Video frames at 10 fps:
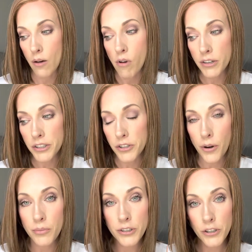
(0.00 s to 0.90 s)
So
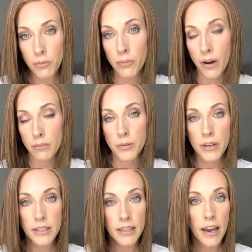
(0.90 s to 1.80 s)
I'm super bummed
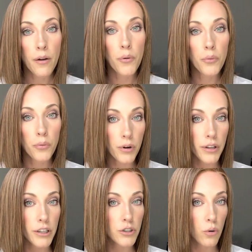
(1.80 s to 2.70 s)
because I
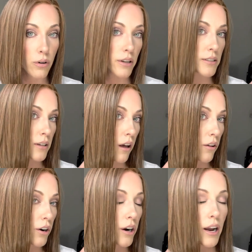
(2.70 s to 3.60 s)
really adore this
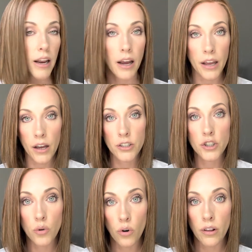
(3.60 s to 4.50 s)
color and I
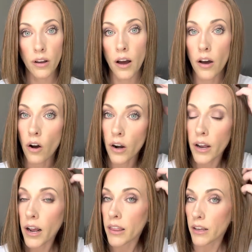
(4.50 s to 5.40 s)
adore the cut on
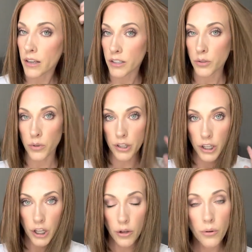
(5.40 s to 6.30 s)
it. I think it is really
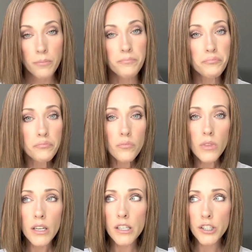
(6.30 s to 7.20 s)
cute.
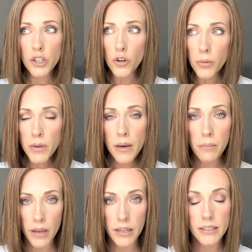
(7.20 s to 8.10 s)
It took me a
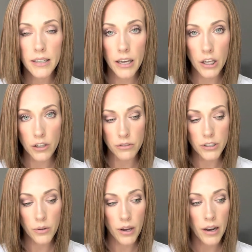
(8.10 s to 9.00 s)
minute to get used
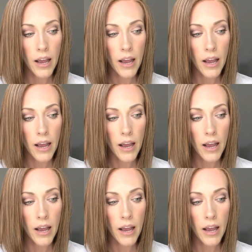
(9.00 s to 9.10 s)
to it.